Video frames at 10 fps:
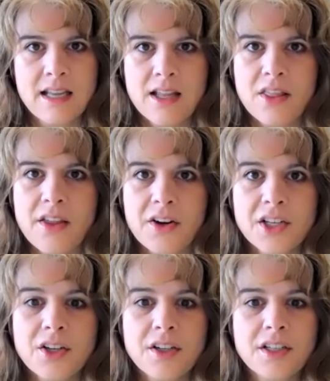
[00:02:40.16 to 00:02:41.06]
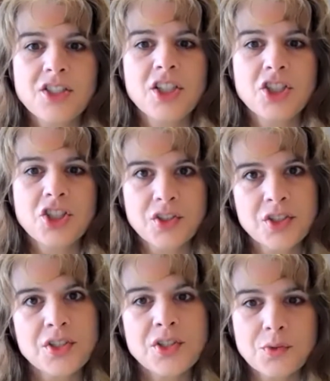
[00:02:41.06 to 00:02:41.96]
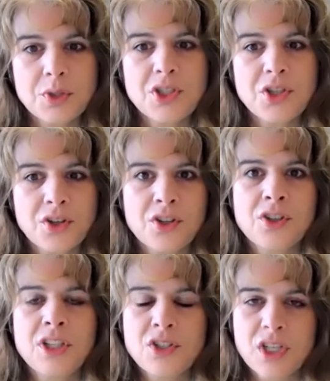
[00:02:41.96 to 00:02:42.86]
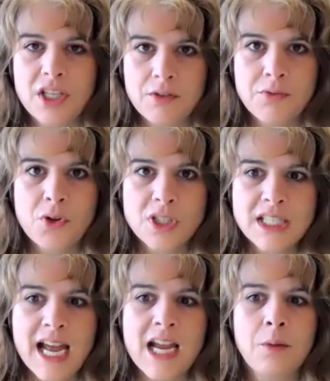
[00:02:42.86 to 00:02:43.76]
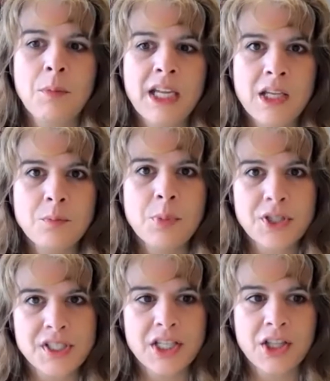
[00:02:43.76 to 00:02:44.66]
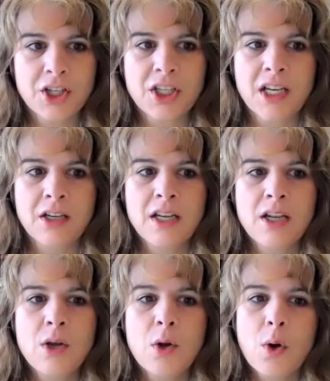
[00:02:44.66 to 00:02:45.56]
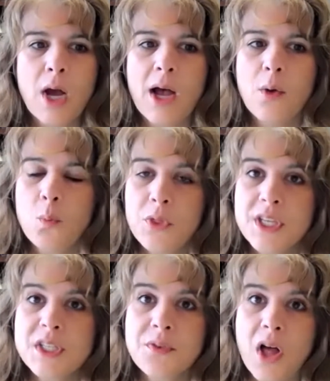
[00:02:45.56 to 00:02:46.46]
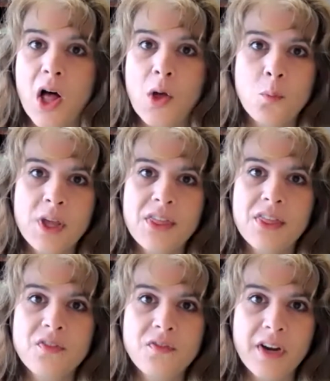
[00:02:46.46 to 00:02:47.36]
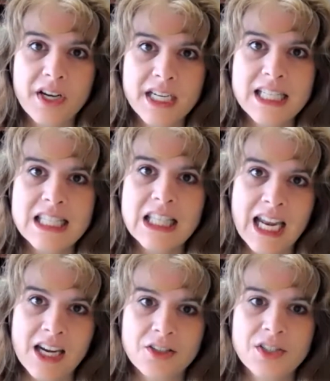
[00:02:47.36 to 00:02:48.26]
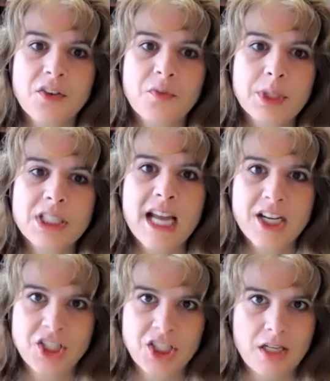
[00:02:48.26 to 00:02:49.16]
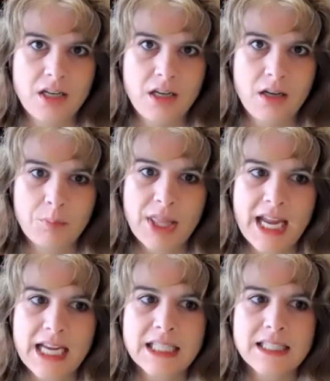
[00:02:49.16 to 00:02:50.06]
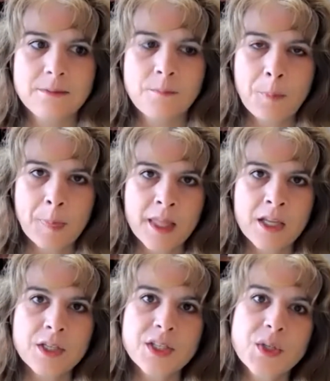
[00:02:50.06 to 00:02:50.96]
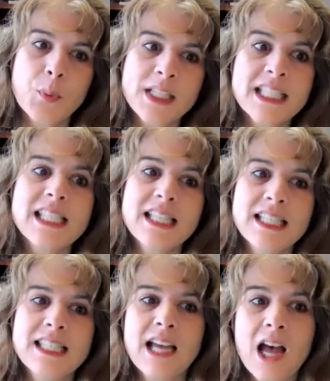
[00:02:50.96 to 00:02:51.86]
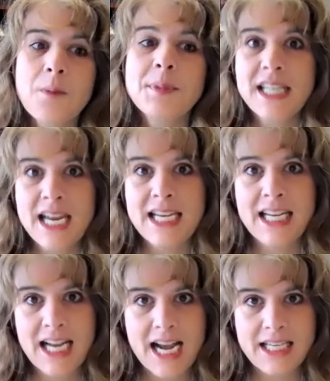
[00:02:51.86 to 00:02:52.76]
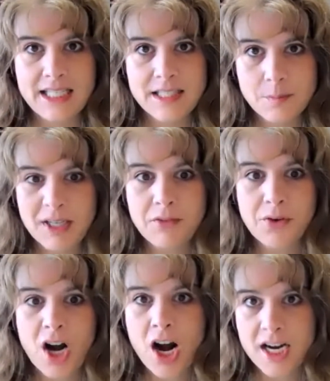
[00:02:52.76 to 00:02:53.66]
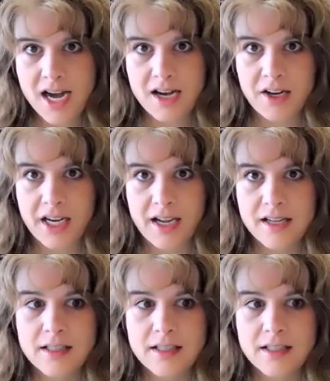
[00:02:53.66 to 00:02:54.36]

They're encouraging children to return to full-time in-person learning this fall with various layers of protection in place. So what does this update and guidance mean for our area?